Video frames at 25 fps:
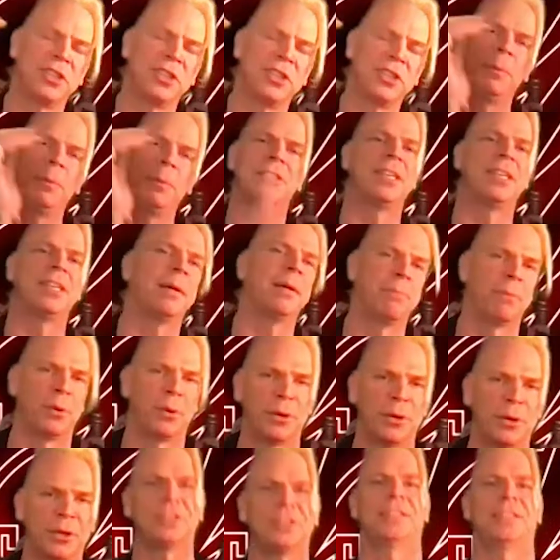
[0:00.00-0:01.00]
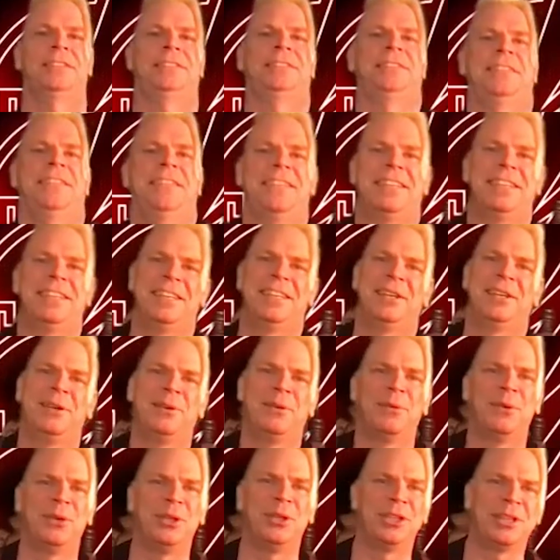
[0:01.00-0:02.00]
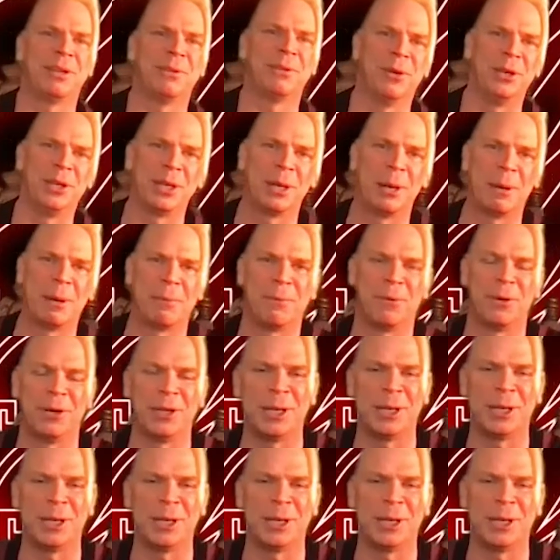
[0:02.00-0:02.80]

about Deb Morrison. What are you